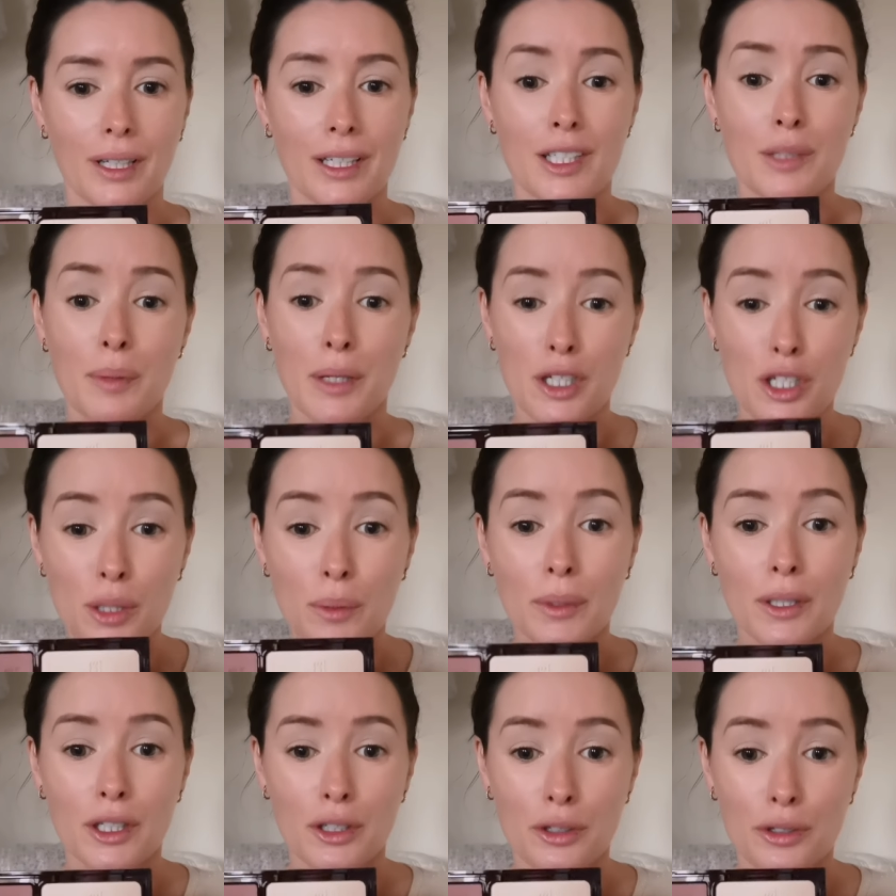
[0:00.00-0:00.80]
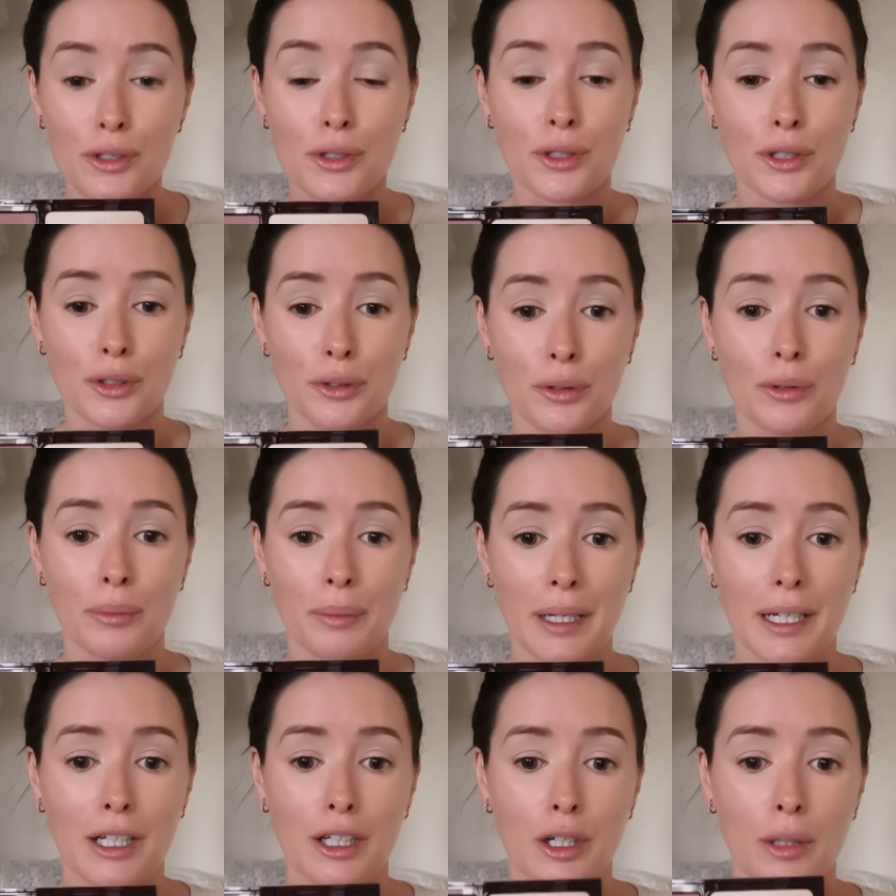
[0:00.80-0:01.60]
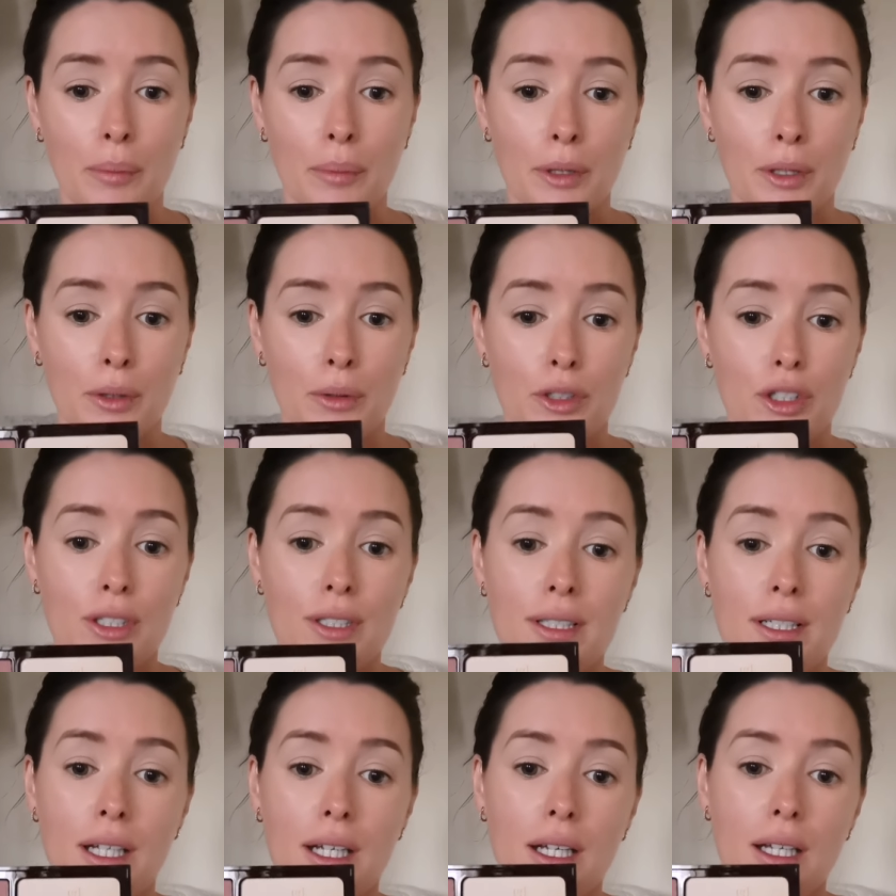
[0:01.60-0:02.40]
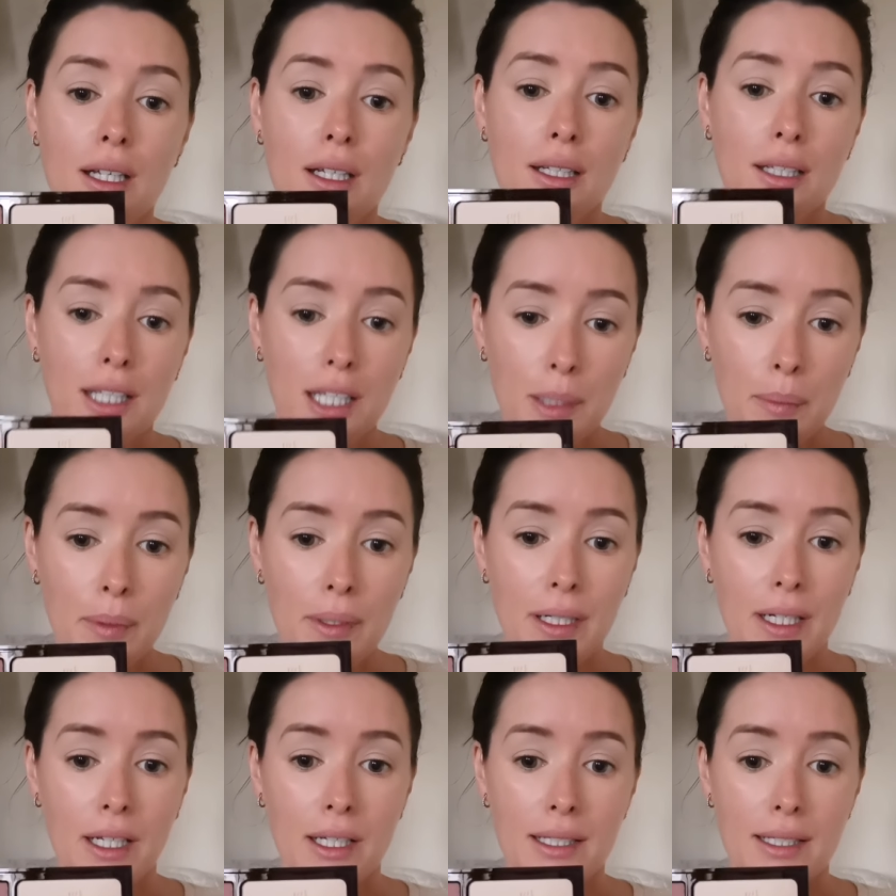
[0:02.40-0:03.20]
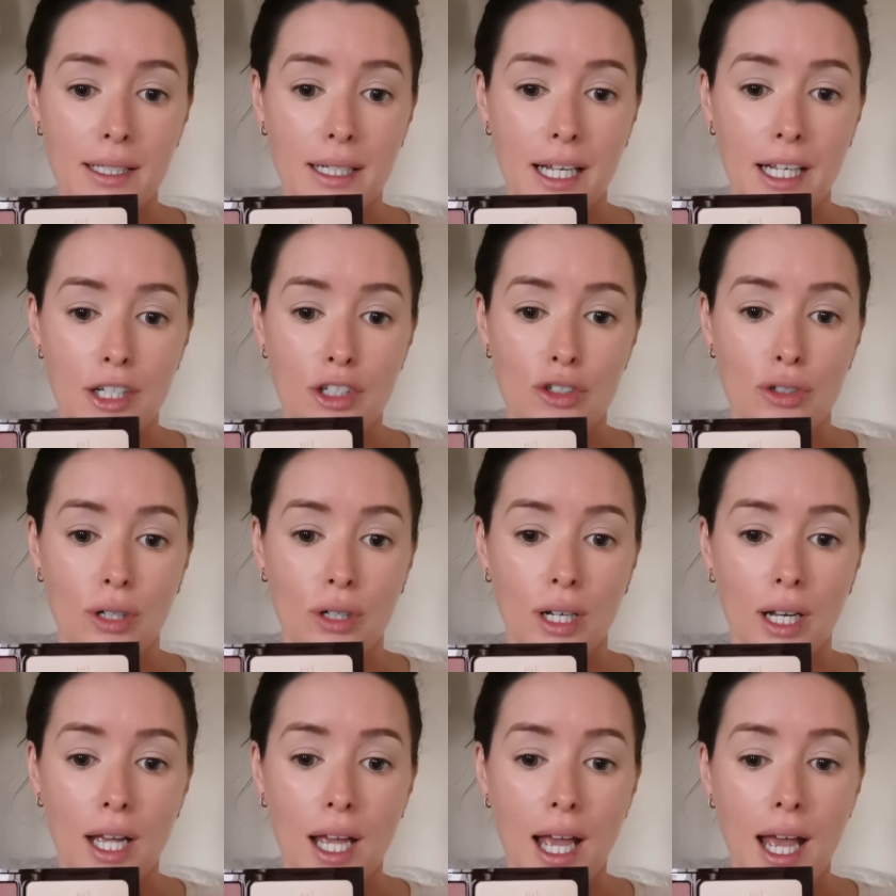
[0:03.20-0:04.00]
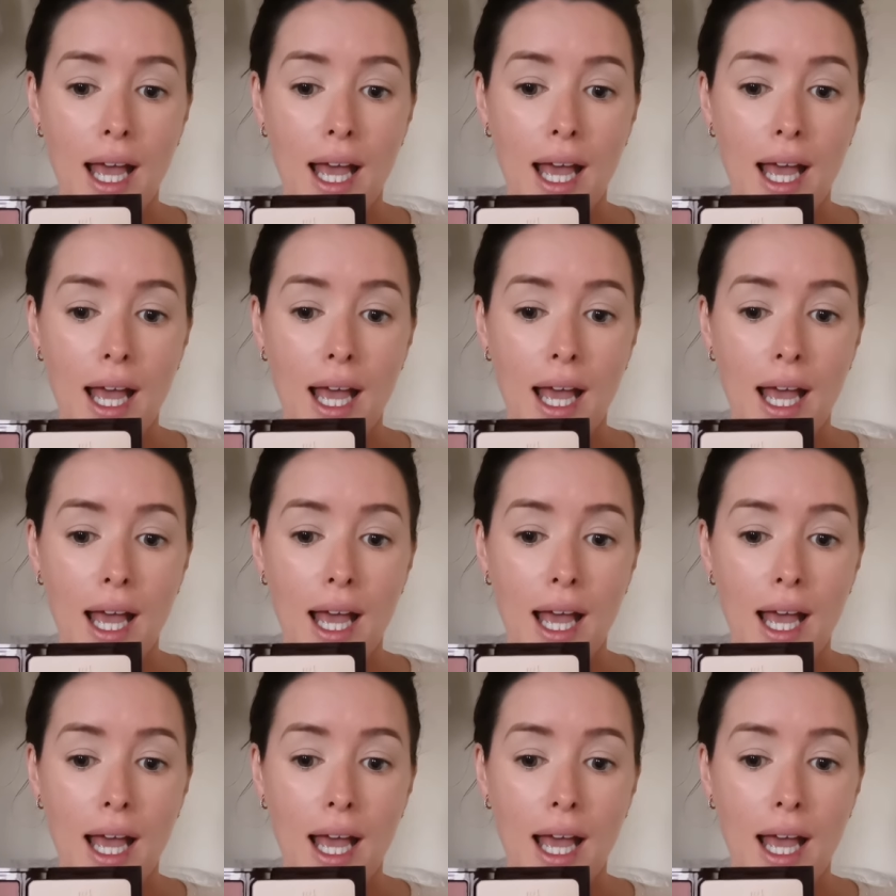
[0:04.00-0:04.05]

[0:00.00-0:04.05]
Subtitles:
especially when you're doing your own makeup. Just keep it nice and natural.